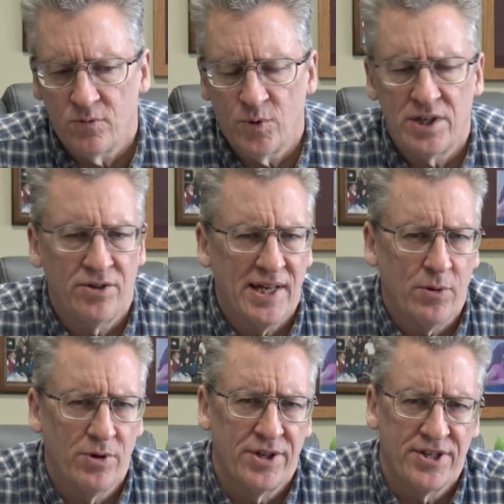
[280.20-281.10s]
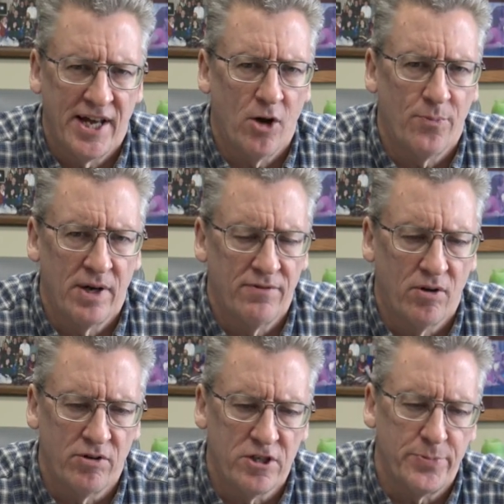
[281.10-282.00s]
we do that with the help of
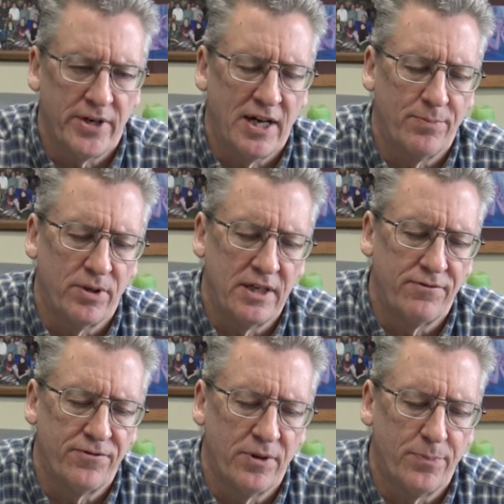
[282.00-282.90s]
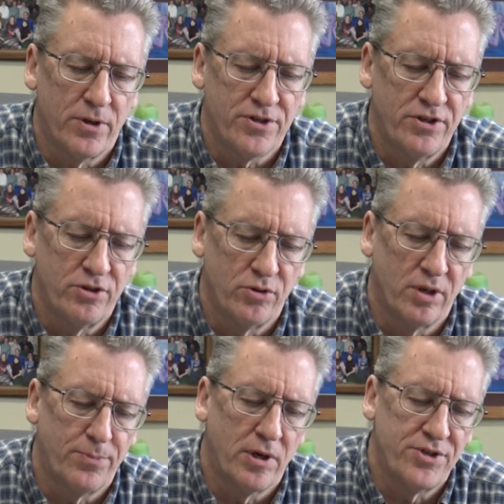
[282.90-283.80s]
the Holy Spirit, I believe. The person who
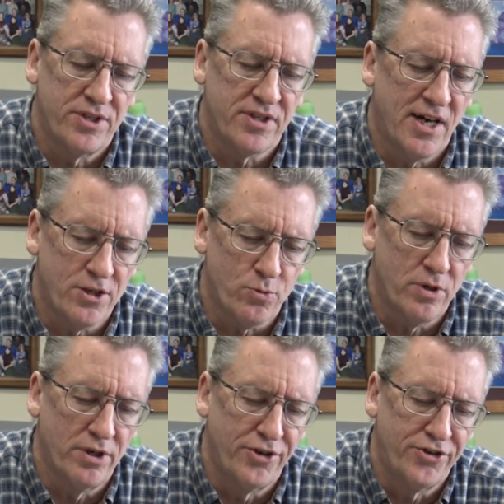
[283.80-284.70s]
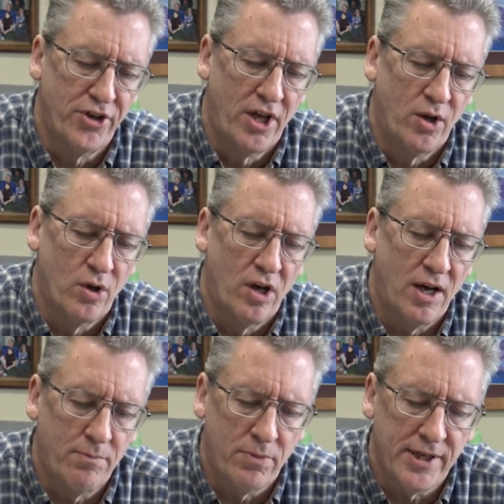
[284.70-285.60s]
approaches God's words
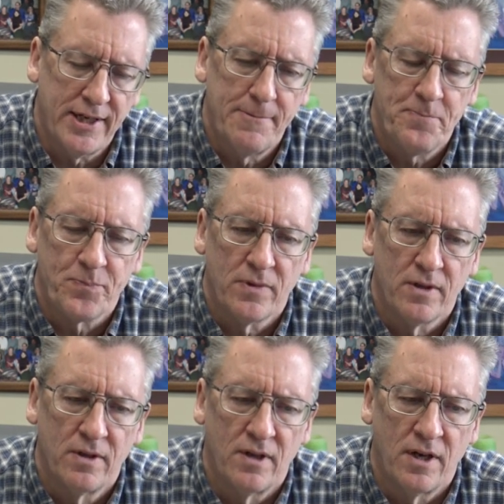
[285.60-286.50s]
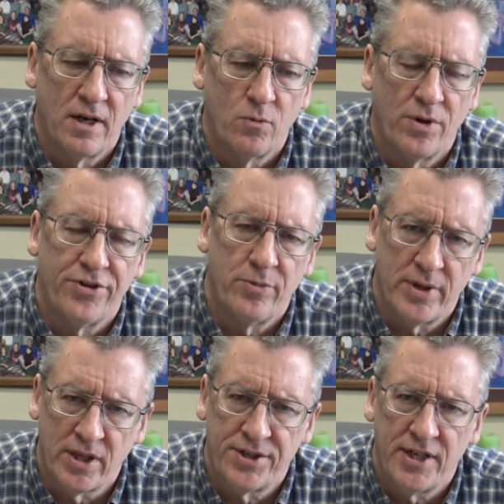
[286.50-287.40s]
humbly, with
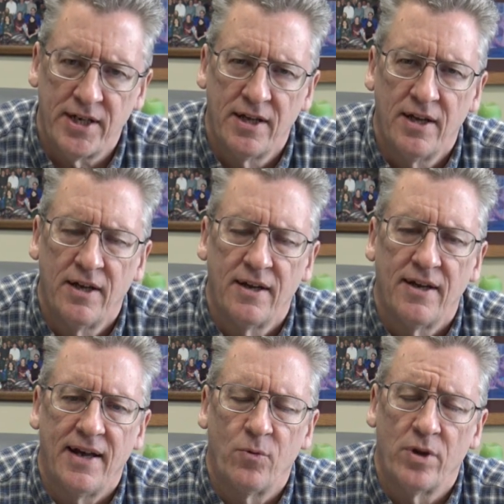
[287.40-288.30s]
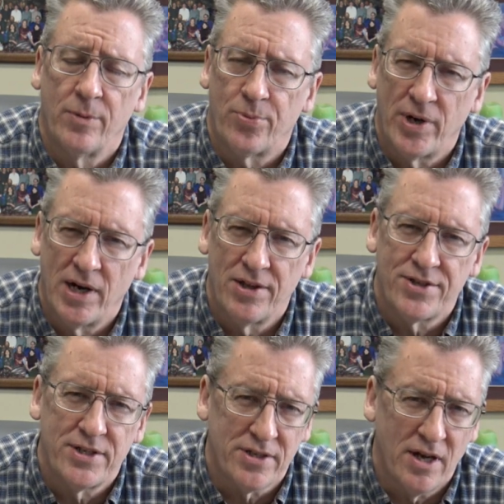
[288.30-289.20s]
humility, and with a prayer that
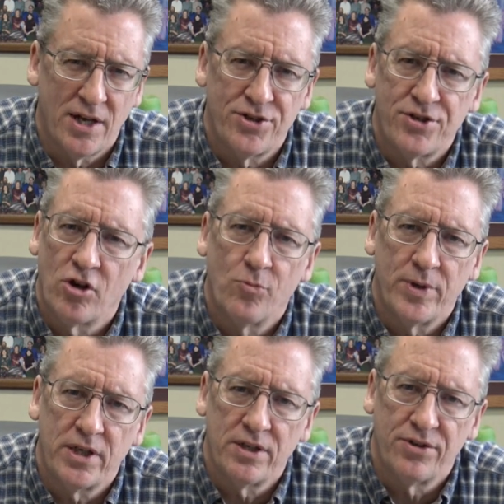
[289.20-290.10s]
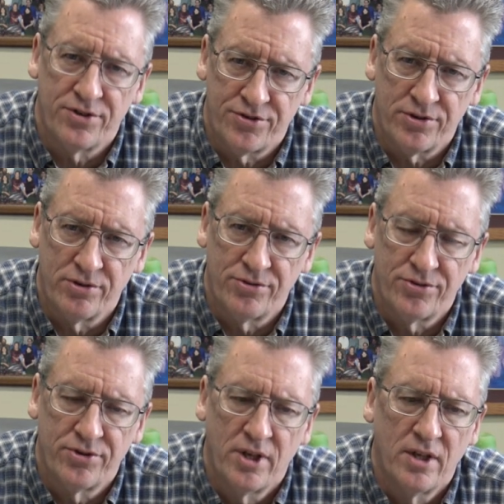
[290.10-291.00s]
says, God, show me the
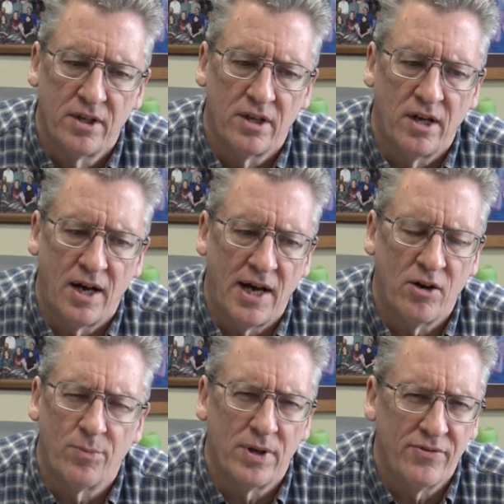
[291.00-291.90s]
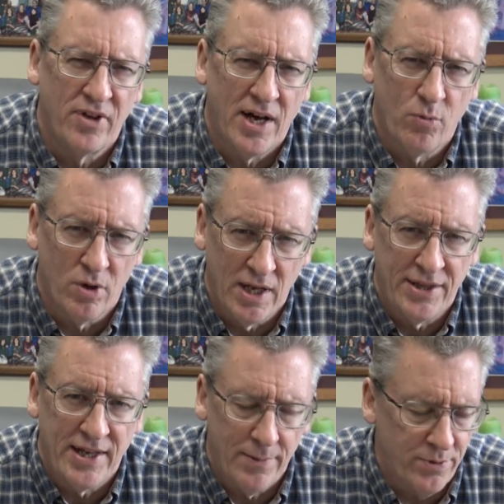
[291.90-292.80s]
truth. I don't believe God will
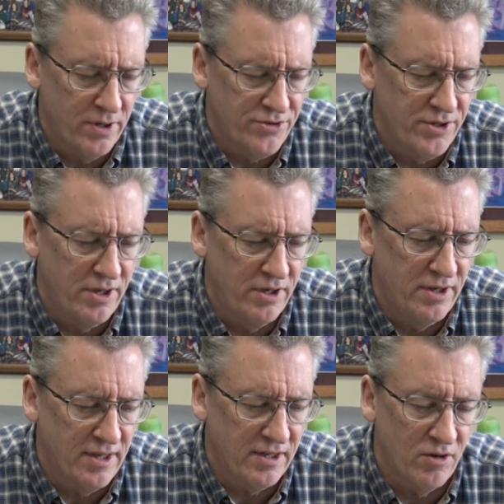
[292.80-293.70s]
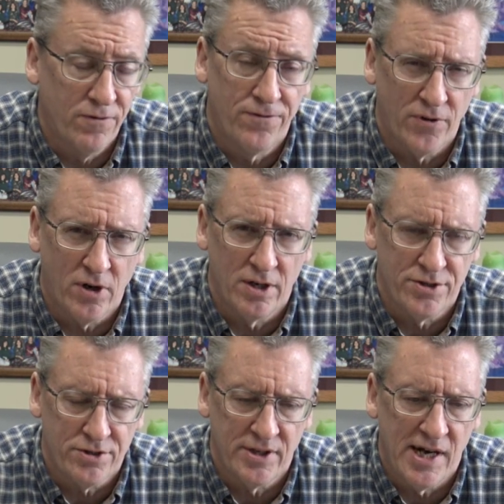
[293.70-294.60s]
let that person go far
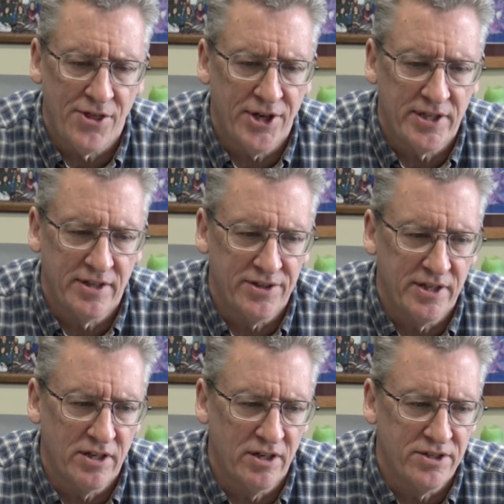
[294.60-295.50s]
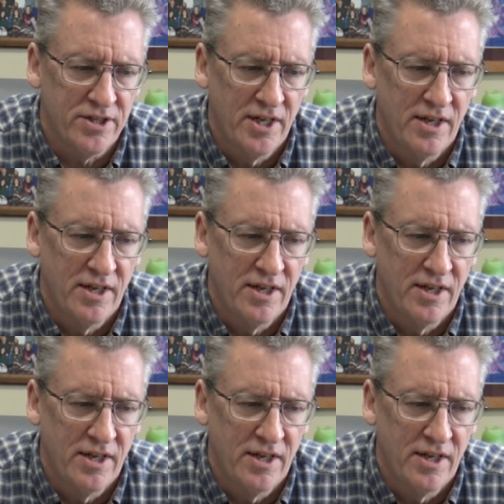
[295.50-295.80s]
astray. I think that